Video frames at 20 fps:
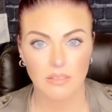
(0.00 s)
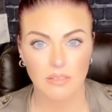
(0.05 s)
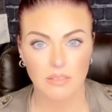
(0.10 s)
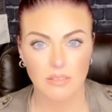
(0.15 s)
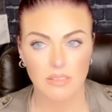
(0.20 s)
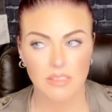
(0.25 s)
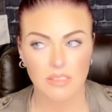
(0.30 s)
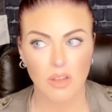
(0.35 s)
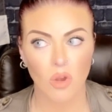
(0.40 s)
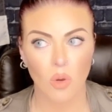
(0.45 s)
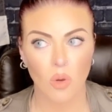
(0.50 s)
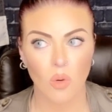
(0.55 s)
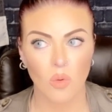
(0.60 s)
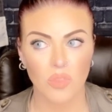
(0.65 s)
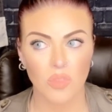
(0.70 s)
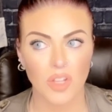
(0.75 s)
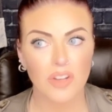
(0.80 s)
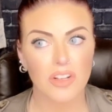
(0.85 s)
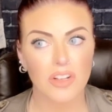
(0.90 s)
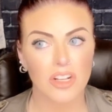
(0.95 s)
So
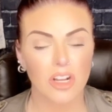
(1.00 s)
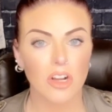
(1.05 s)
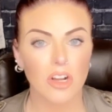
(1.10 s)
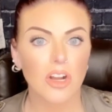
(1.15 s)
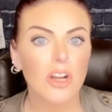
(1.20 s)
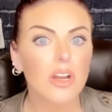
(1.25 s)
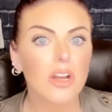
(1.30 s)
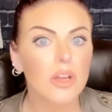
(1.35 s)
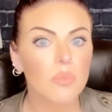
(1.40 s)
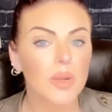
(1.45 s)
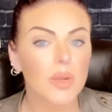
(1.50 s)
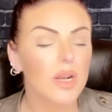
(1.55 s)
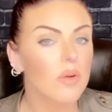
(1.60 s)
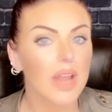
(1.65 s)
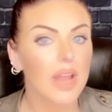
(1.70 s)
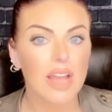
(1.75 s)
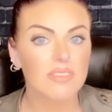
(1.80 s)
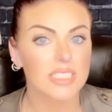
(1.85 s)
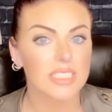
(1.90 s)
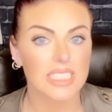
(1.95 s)
there could, we don't
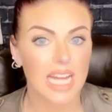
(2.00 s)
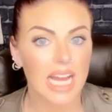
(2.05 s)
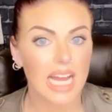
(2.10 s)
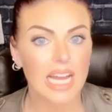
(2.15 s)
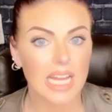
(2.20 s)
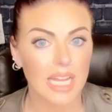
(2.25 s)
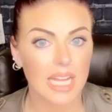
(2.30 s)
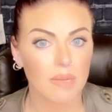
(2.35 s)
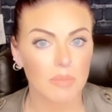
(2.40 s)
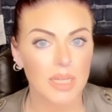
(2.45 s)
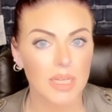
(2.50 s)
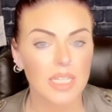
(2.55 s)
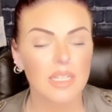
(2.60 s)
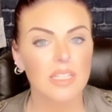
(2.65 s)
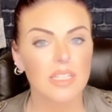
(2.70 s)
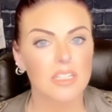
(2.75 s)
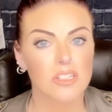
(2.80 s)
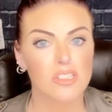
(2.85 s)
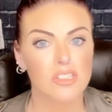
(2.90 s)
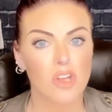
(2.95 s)
have a time.
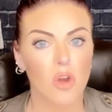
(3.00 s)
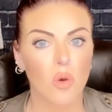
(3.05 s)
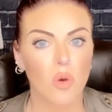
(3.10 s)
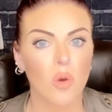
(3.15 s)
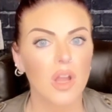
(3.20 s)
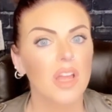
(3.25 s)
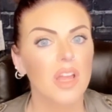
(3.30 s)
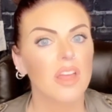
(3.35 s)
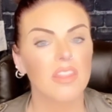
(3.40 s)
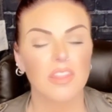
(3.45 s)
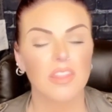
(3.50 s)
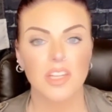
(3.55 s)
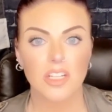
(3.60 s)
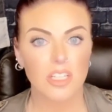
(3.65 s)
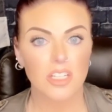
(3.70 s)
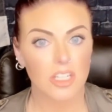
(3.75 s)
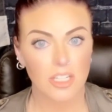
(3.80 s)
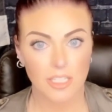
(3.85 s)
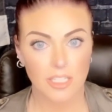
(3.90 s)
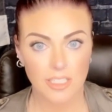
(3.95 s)
So there
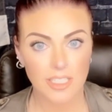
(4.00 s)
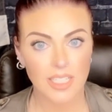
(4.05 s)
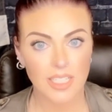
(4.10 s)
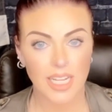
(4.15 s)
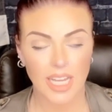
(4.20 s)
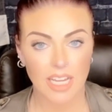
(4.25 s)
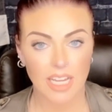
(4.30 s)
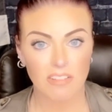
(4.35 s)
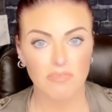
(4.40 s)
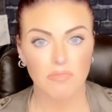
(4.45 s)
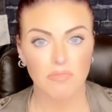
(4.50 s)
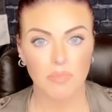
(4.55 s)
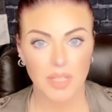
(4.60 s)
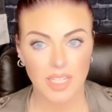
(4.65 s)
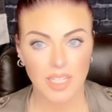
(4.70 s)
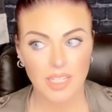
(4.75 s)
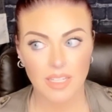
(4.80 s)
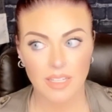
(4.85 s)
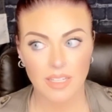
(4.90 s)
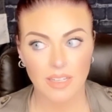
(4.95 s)
could have
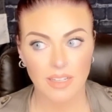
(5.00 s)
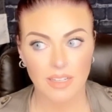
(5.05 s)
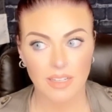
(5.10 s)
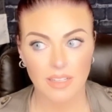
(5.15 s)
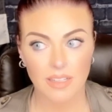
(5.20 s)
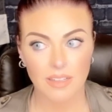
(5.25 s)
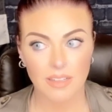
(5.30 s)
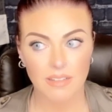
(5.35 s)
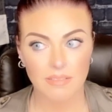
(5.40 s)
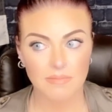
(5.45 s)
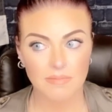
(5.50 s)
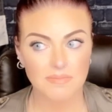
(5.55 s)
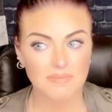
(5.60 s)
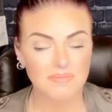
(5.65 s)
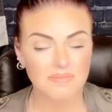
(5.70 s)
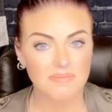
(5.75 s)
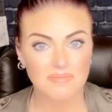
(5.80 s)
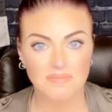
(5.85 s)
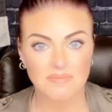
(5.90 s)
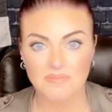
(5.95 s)
been
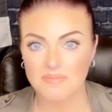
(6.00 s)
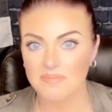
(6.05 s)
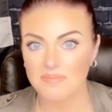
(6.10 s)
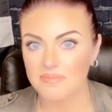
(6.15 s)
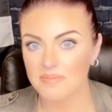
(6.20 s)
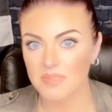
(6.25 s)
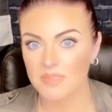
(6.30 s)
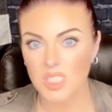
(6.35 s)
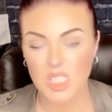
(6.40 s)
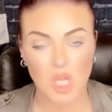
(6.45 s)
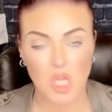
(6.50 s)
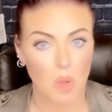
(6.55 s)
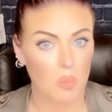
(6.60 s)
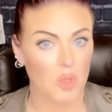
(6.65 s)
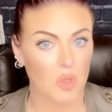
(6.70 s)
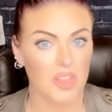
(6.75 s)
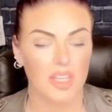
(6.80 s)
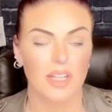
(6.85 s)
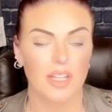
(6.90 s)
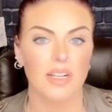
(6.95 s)

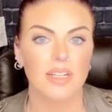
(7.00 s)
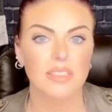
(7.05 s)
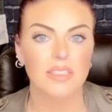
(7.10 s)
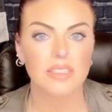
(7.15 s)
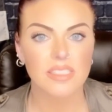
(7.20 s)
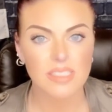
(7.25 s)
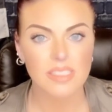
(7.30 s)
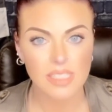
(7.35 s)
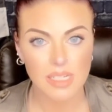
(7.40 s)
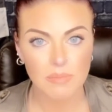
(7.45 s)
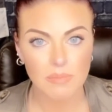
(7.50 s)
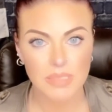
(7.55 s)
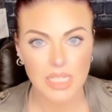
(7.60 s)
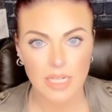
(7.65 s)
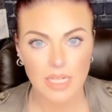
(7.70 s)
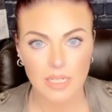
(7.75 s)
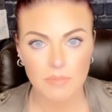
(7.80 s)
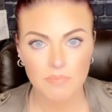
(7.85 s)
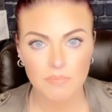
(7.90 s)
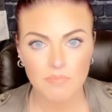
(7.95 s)
someone there at the same
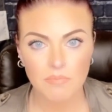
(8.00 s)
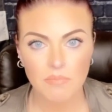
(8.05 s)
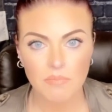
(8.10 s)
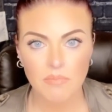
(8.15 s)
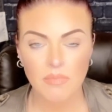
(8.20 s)
time.